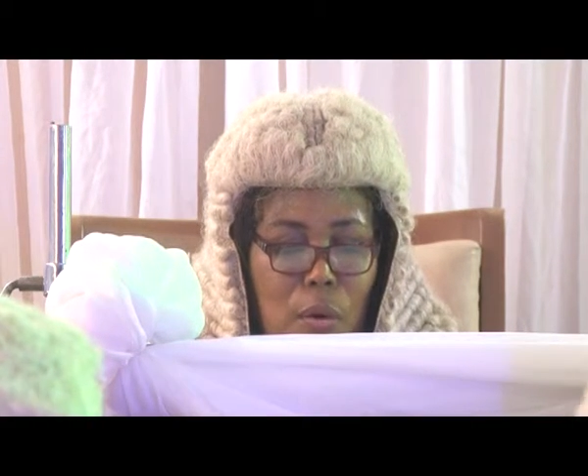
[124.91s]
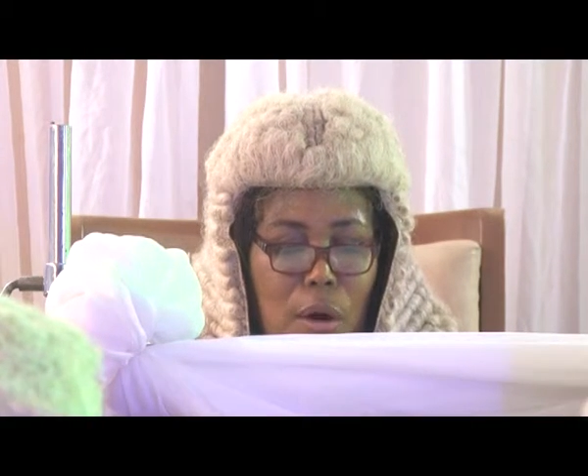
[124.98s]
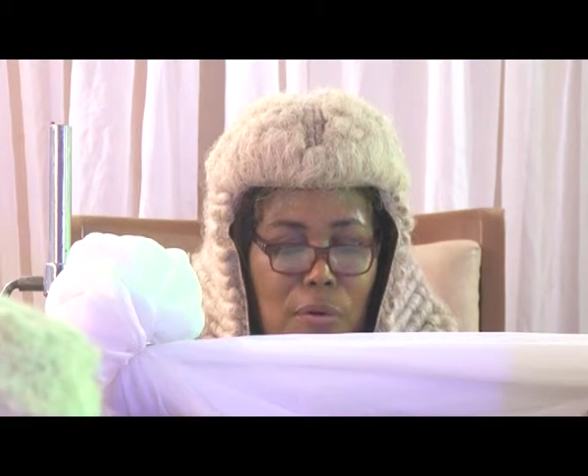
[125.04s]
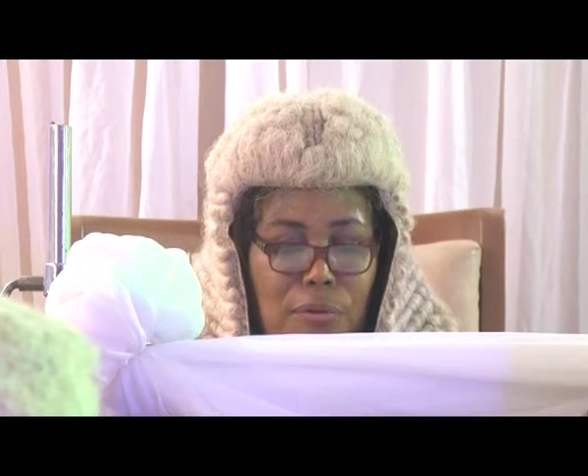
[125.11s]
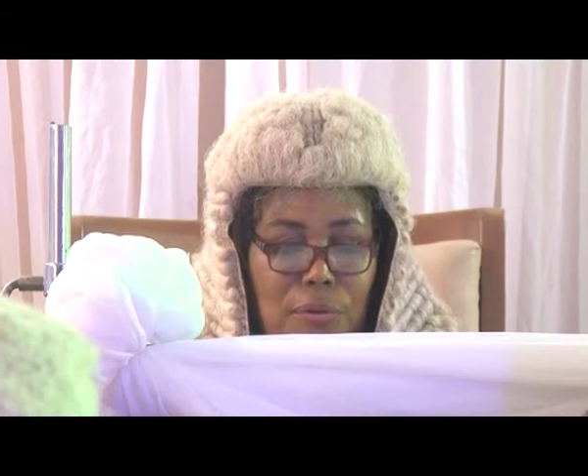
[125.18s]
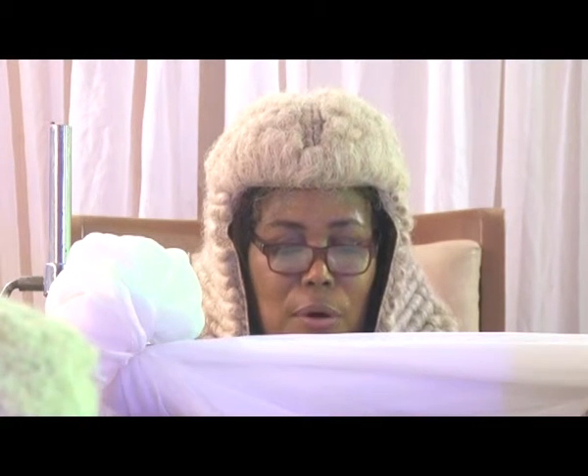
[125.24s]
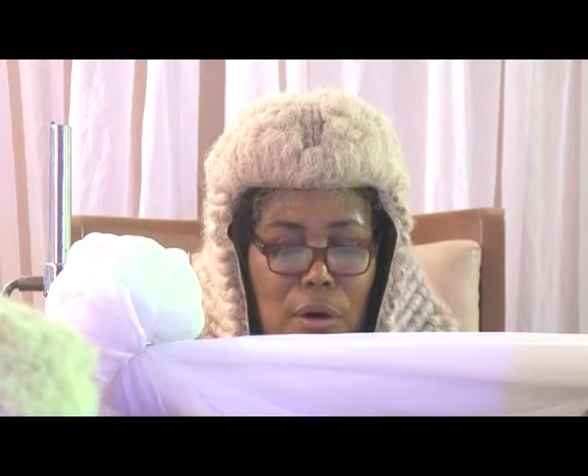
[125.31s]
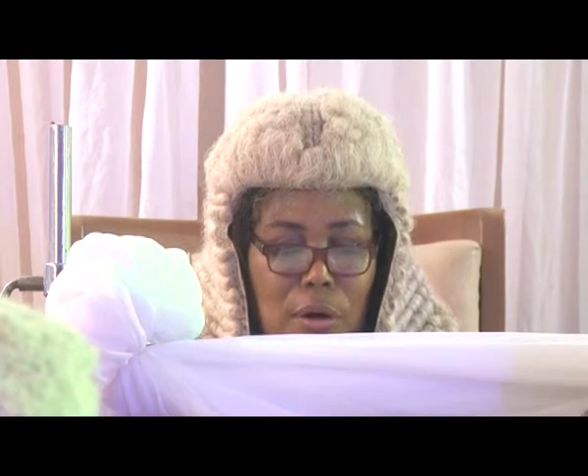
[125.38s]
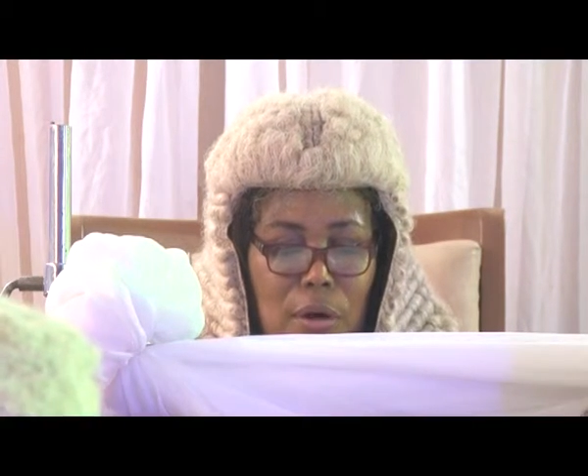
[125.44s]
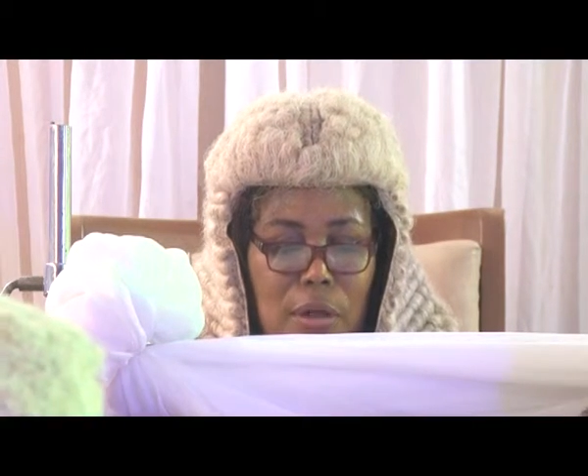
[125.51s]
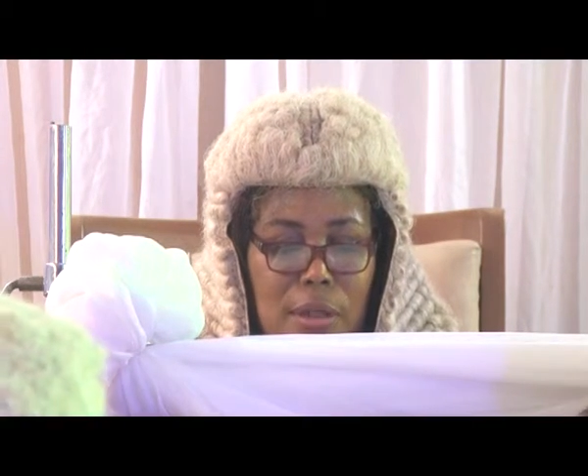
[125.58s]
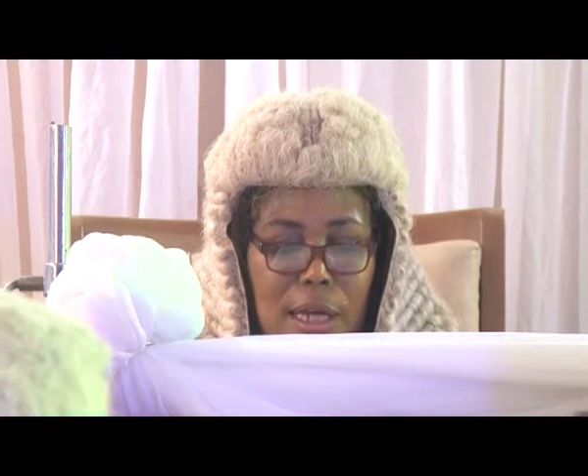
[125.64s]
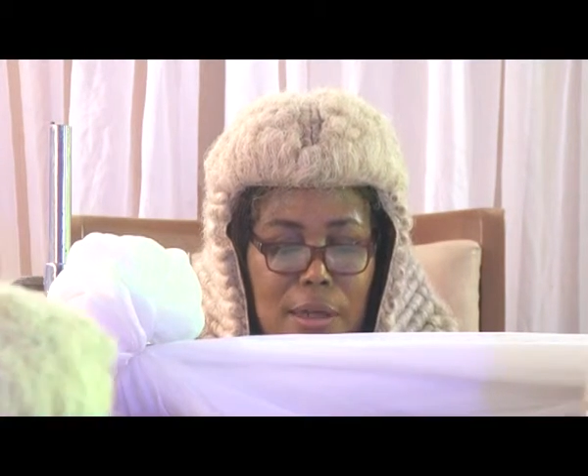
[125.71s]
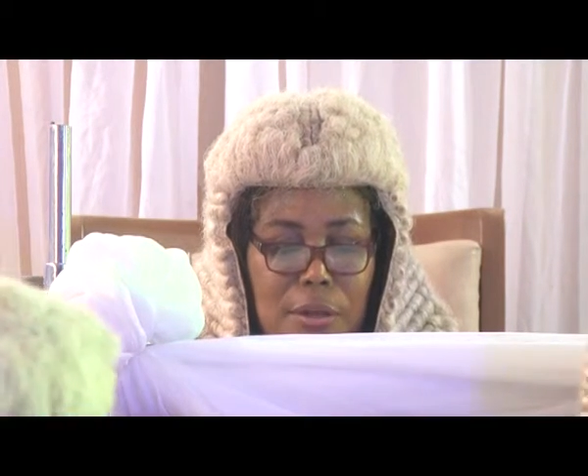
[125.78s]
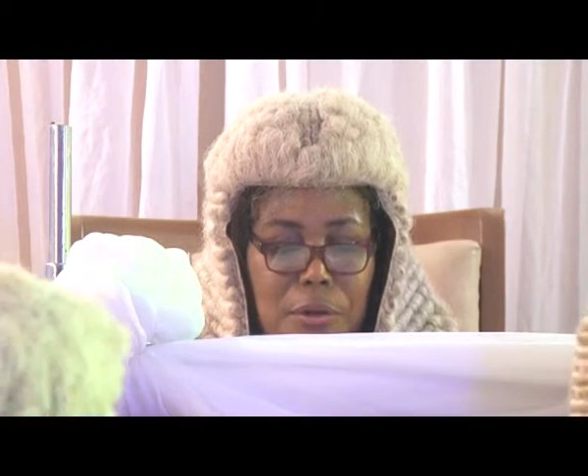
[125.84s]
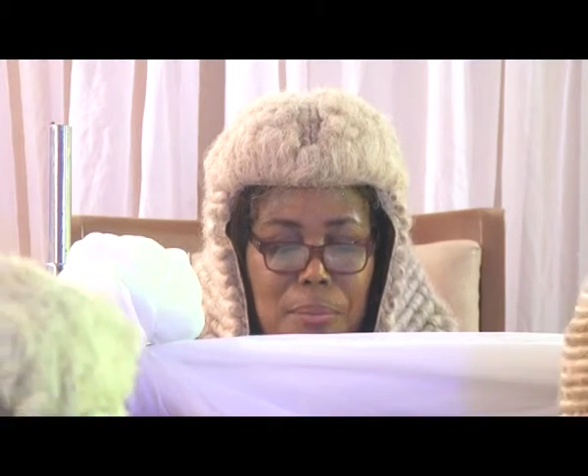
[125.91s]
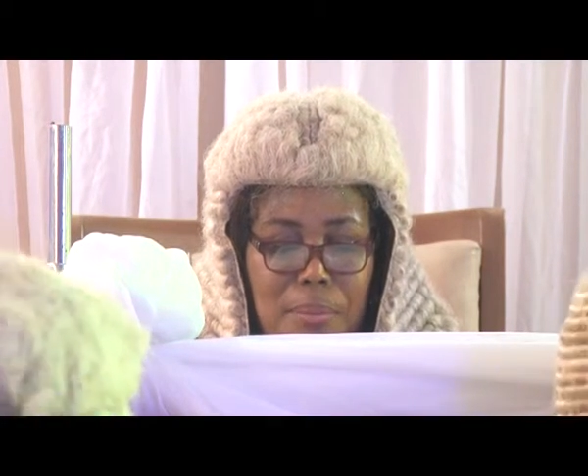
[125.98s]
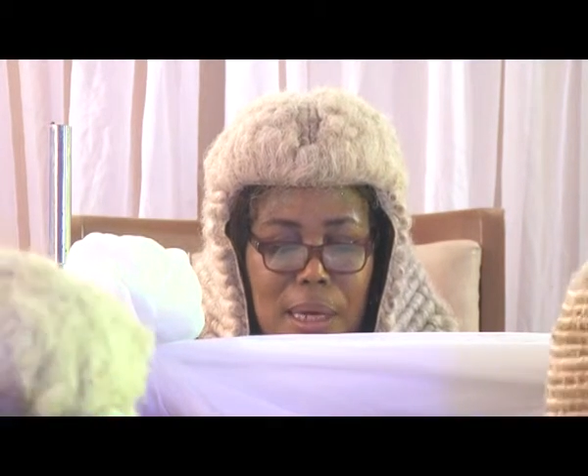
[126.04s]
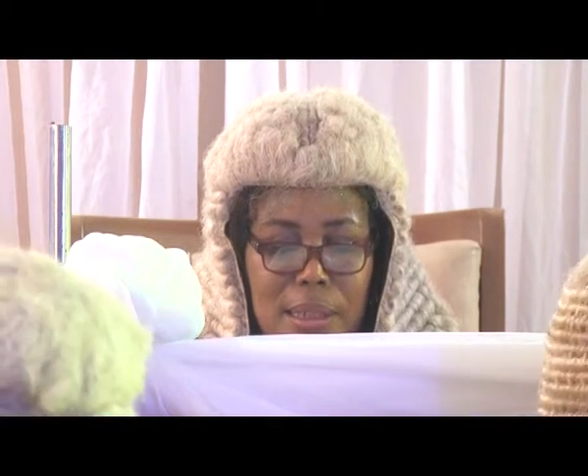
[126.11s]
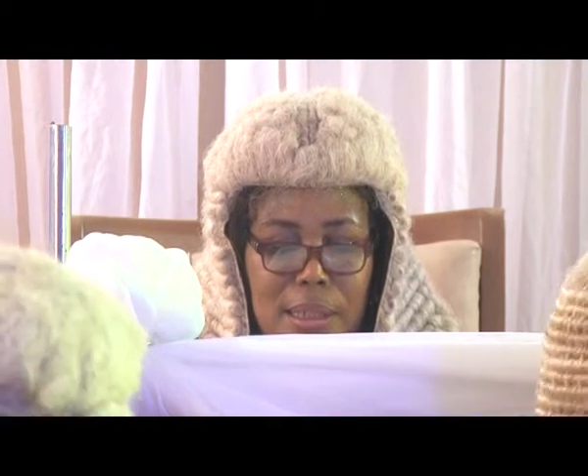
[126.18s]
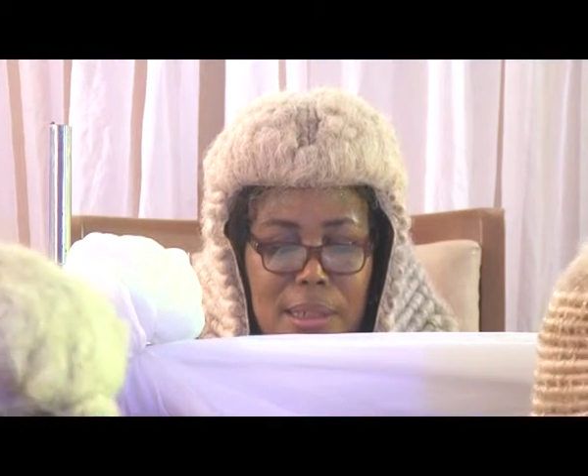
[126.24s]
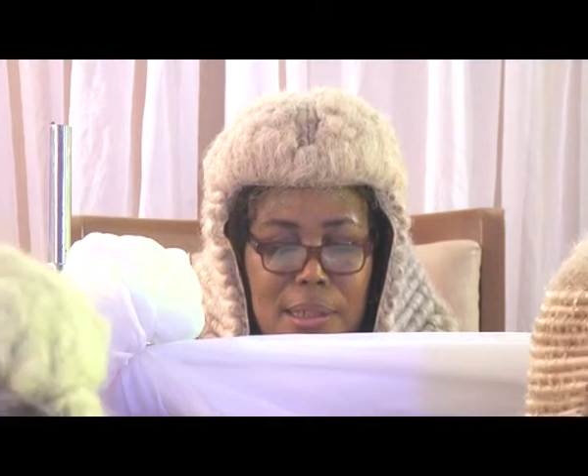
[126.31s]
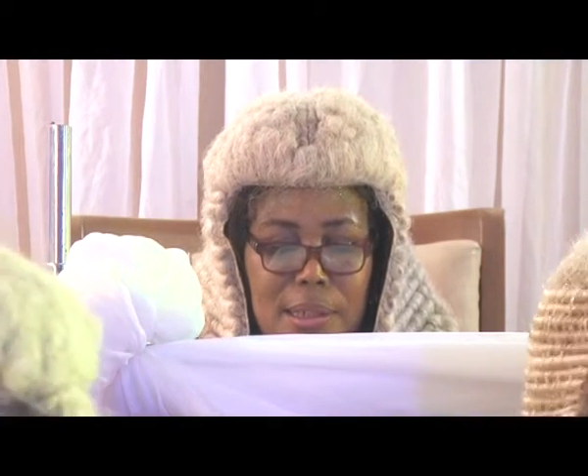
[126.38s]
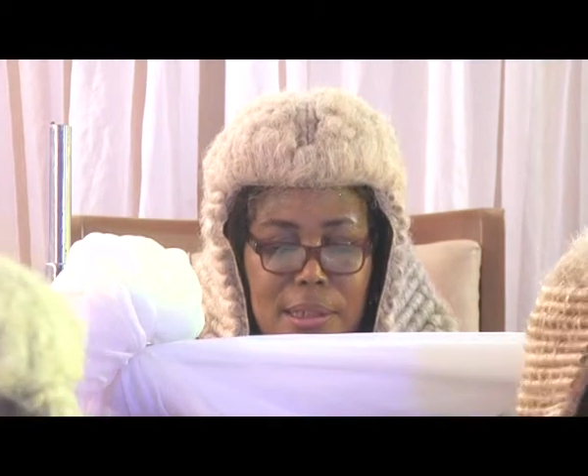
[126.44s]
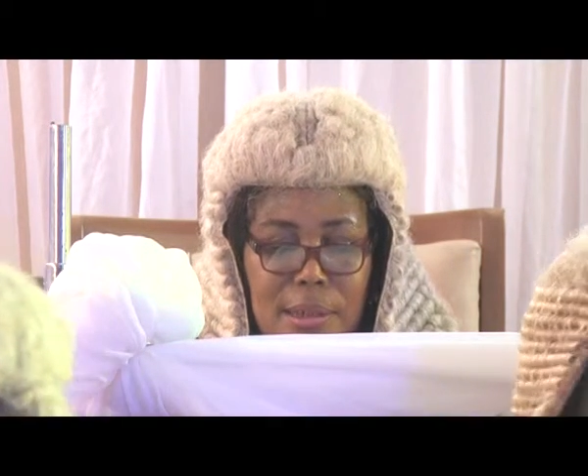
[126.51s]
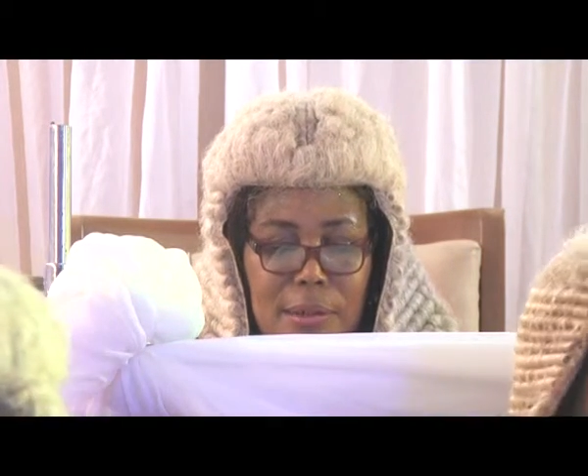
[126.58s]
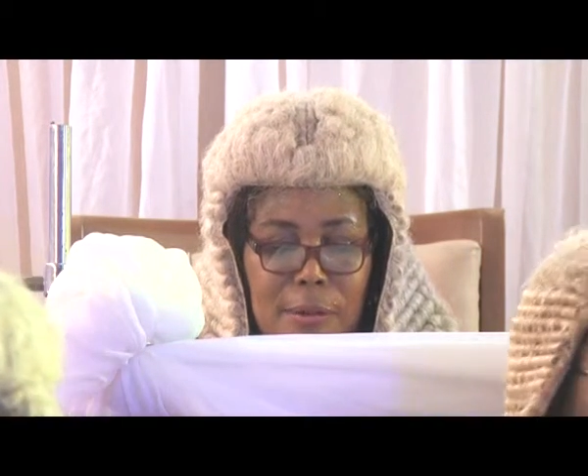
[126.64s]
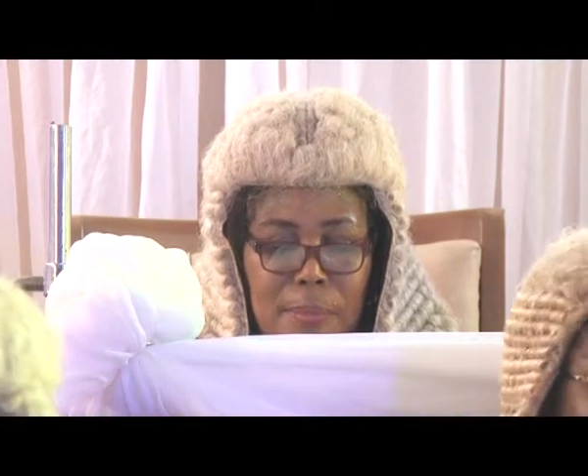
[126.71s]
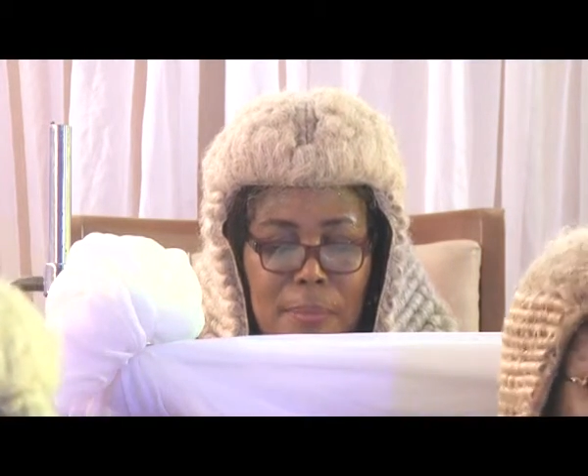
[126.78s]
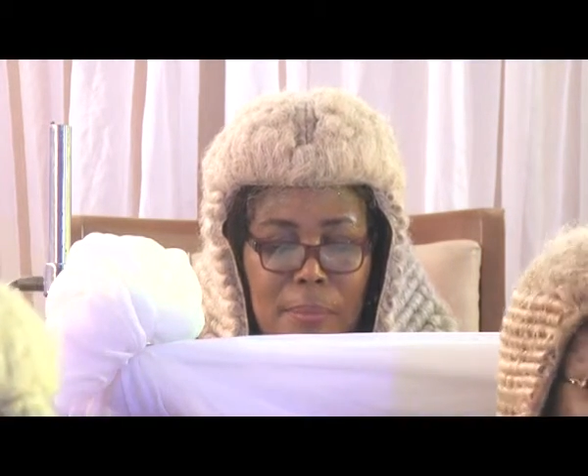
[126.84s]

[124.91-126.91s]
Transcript: work for God and humanity.